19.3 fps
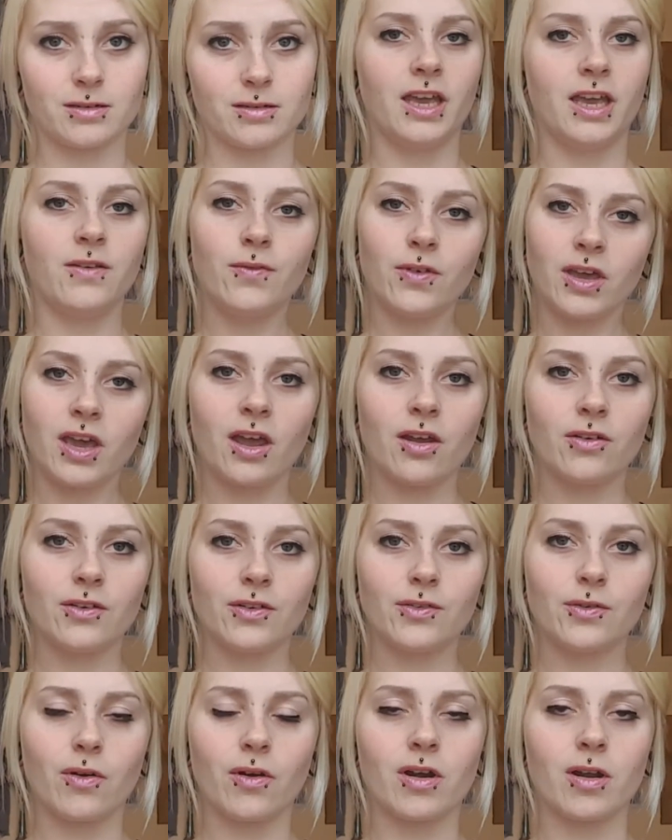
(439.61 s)
If a
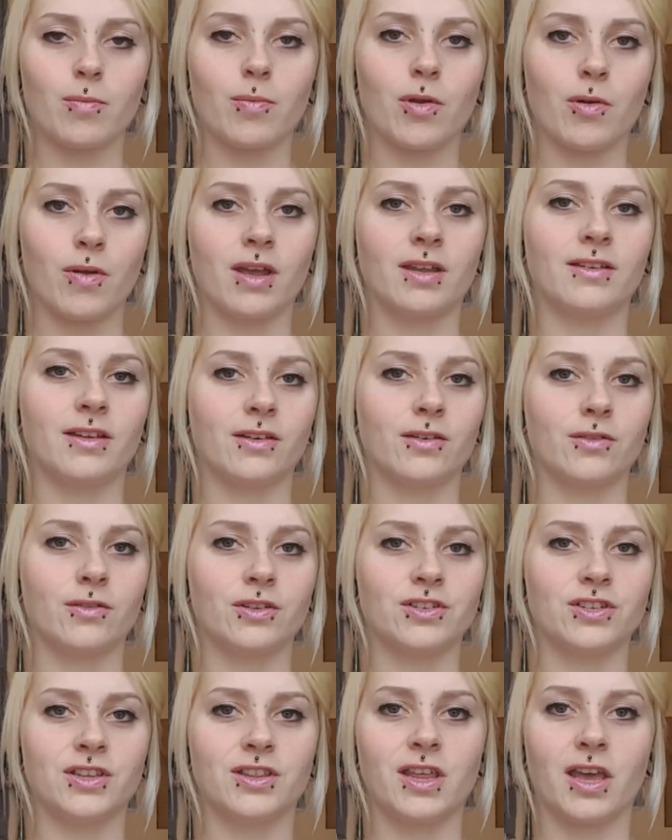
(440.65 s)
character's grown up around
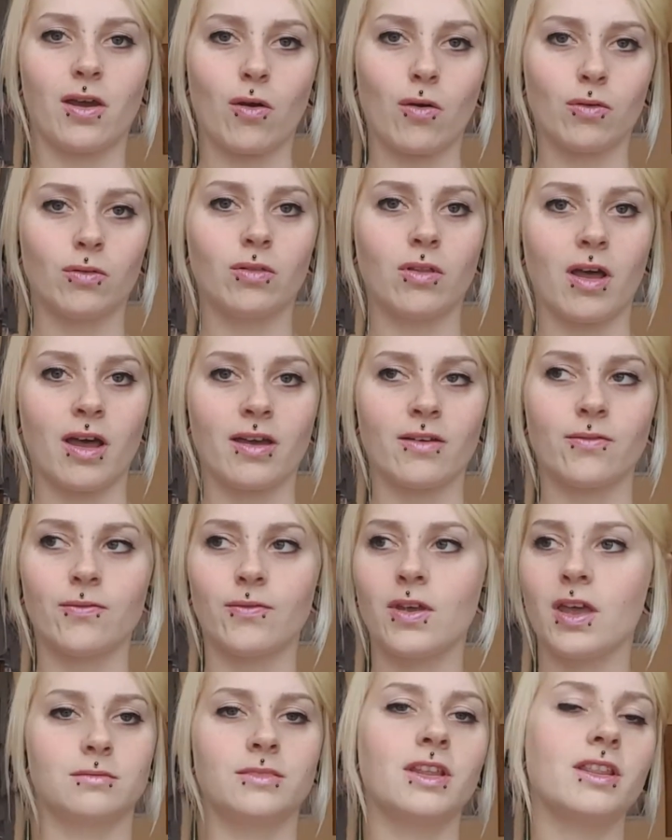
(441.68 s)
technology their whole life,
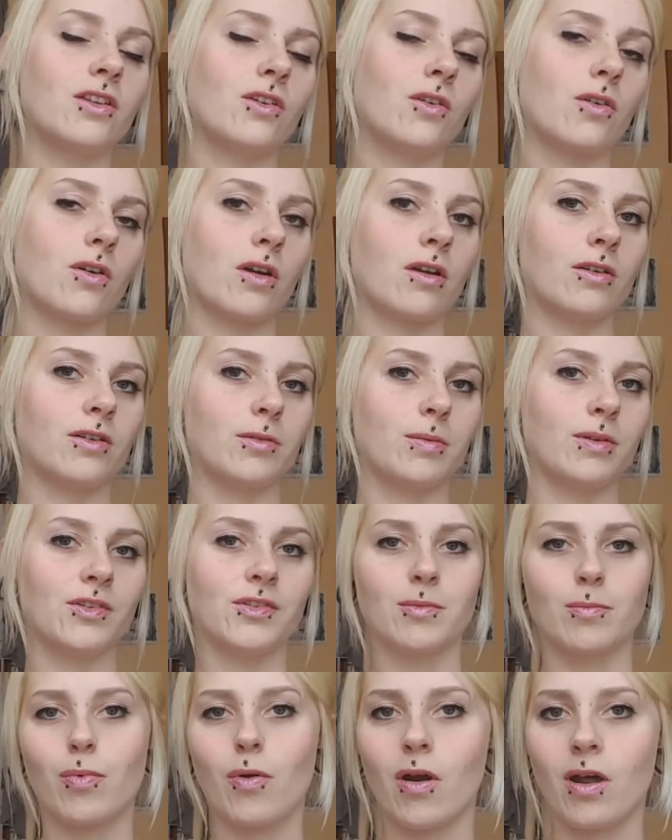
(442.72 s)
then they're not going to be
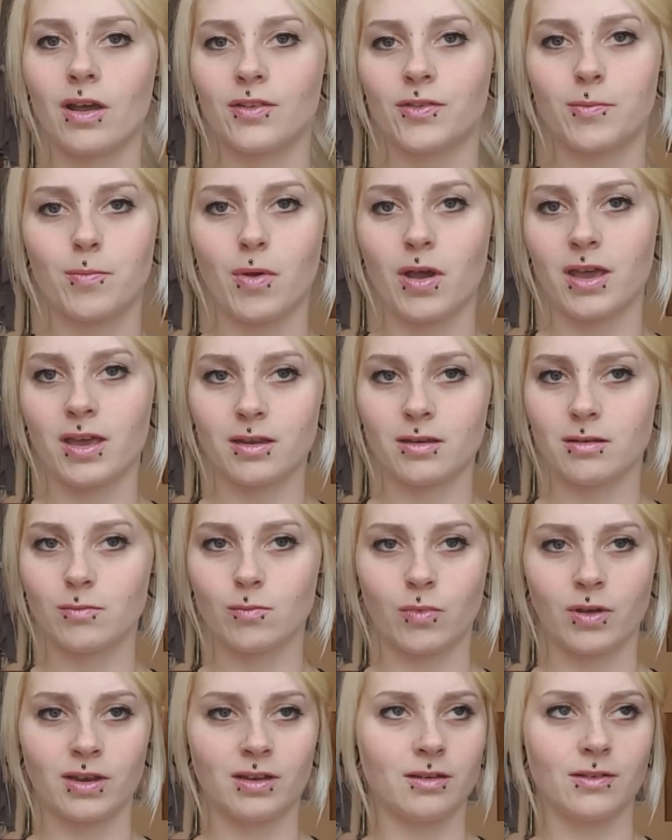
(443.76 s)
surprised by it
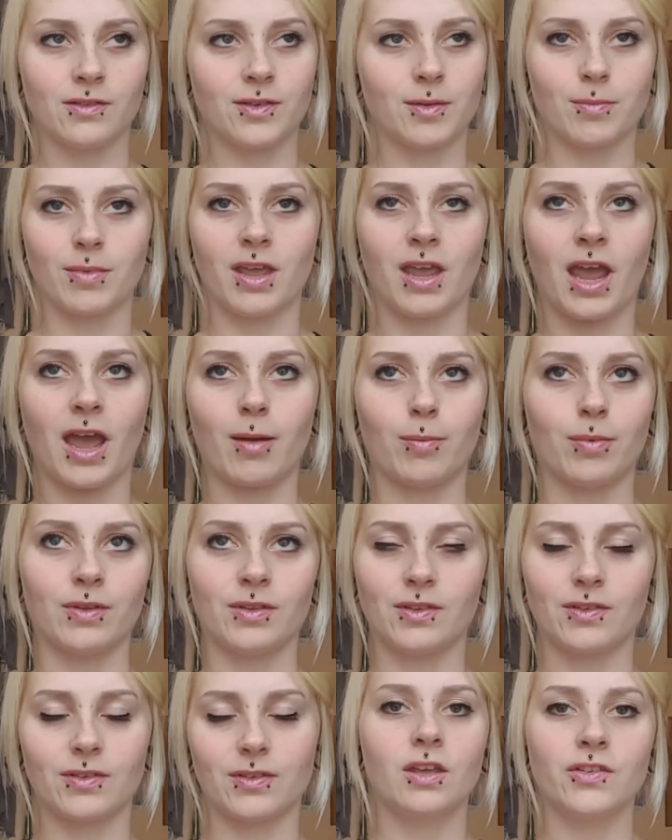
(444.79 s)
when something
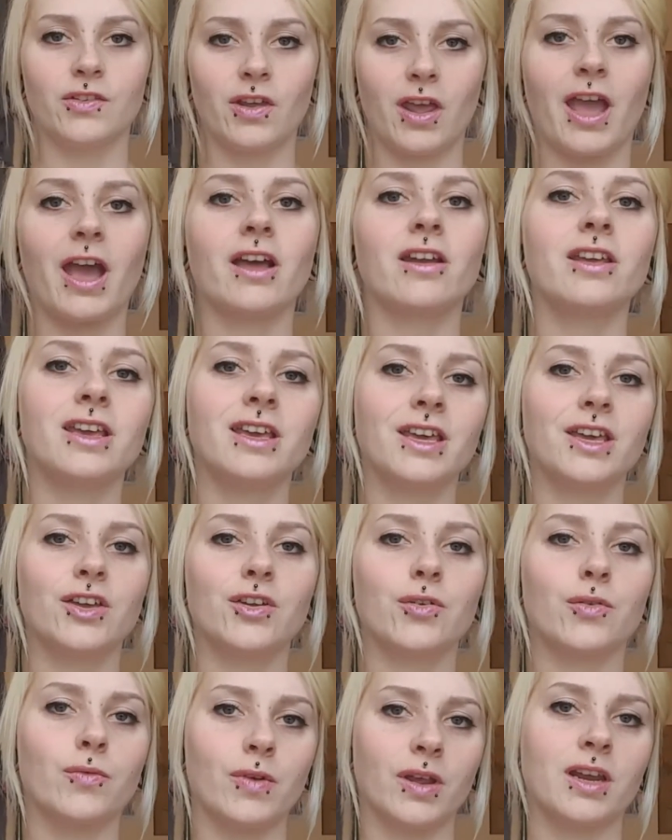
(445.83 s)
happens. So how do you get
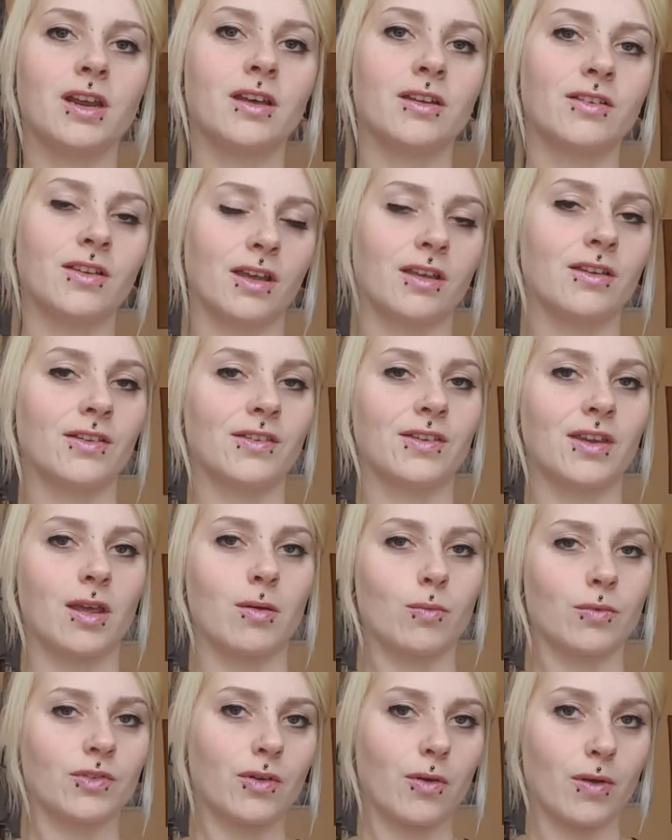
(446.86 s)
your reader to understand
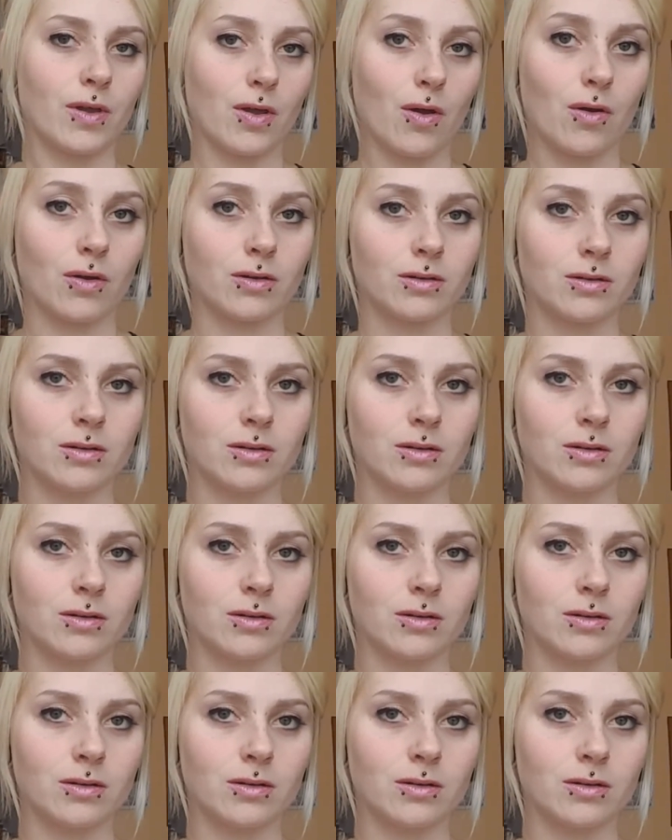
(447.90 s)
what's going on?